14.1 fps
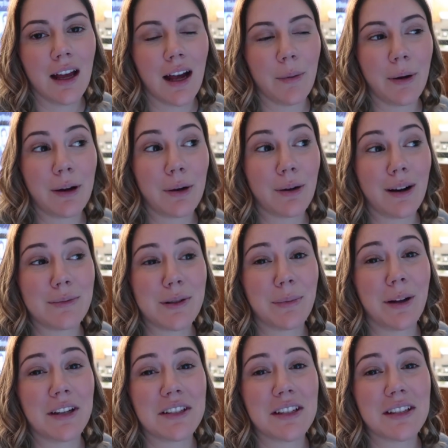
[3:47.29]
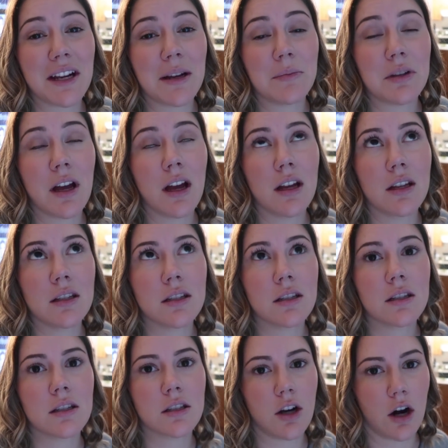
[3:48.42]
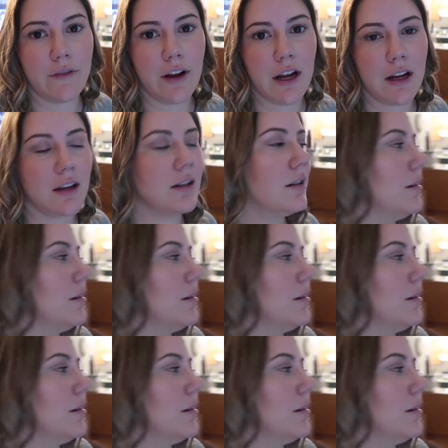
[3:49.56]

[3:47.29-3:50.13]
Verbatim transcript: I might go grab some lunch because I'm starving.